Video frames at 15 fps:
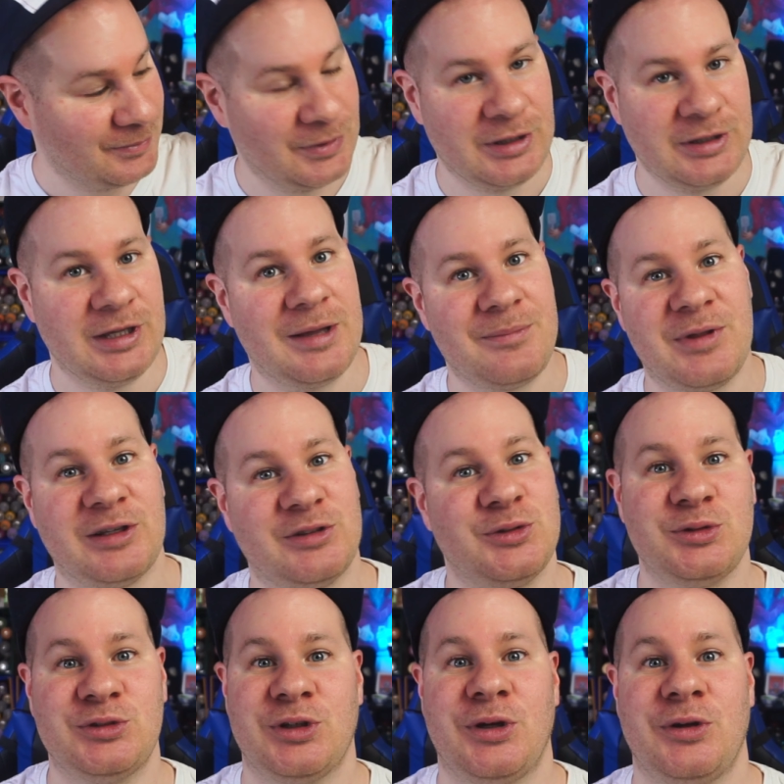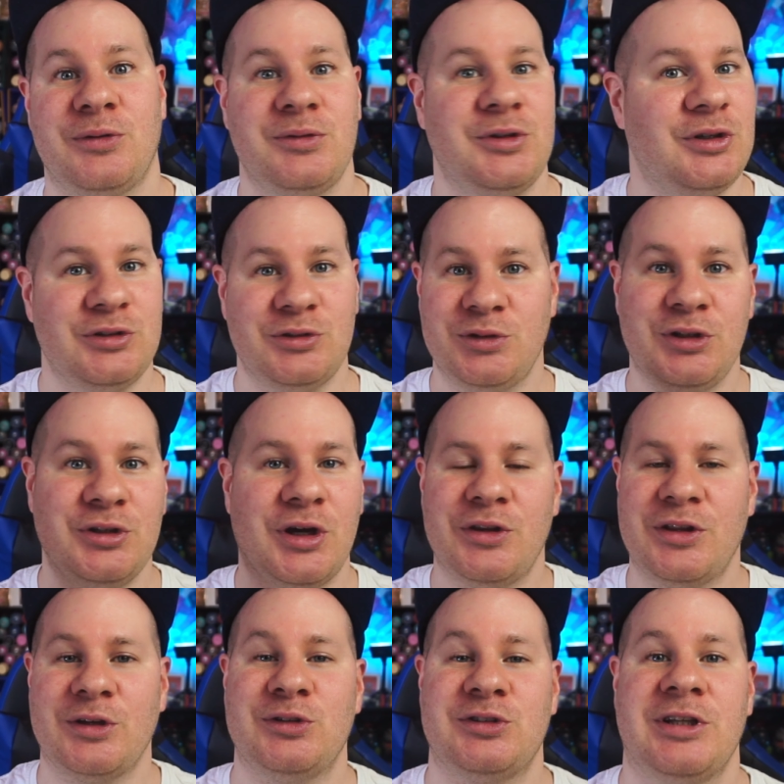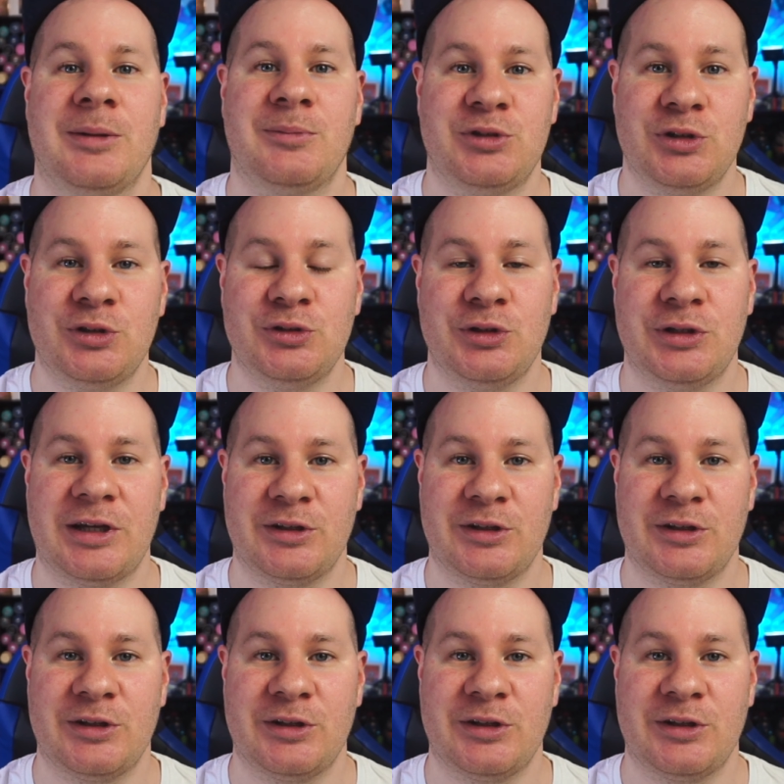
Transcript: yeah, that's also, you know those steps, you can do that